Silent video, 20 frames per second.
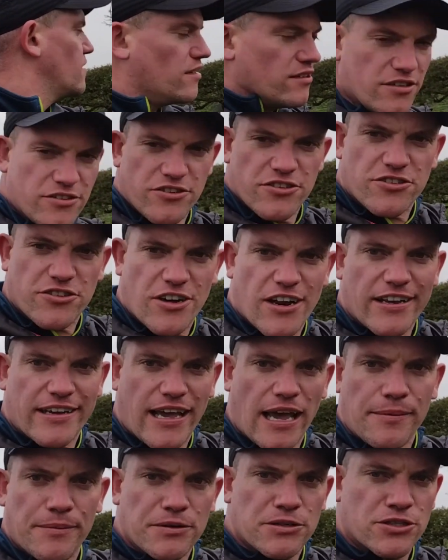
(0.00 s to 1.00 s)
You just got to
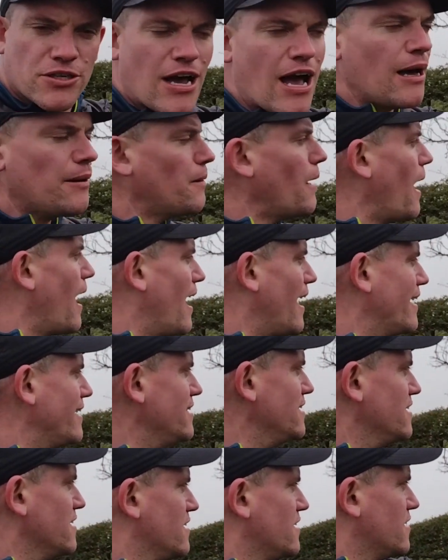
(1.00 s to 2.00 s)
keep a sharp
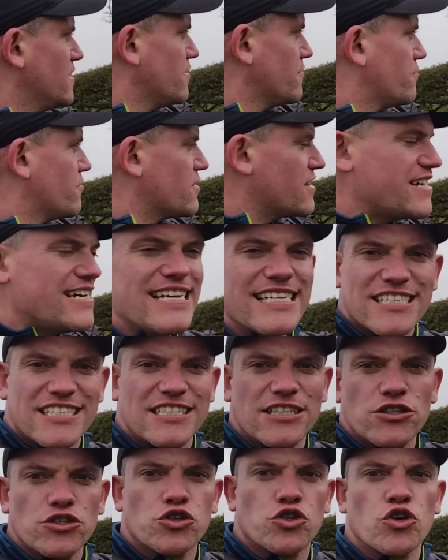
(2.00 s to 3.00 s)
eye for these
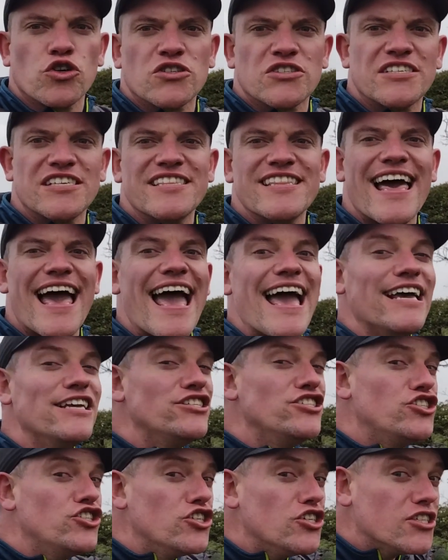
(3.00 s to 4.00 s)
little cuts in the
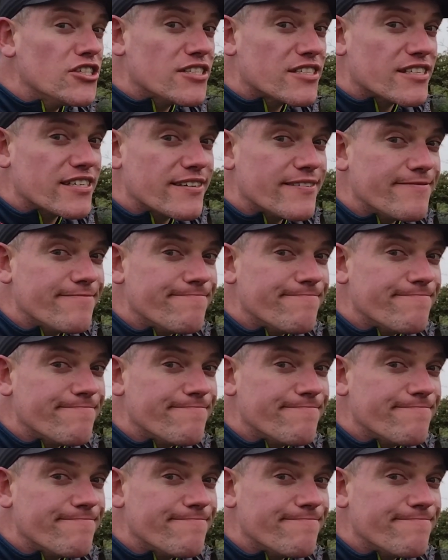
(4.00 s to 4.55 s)
hedges.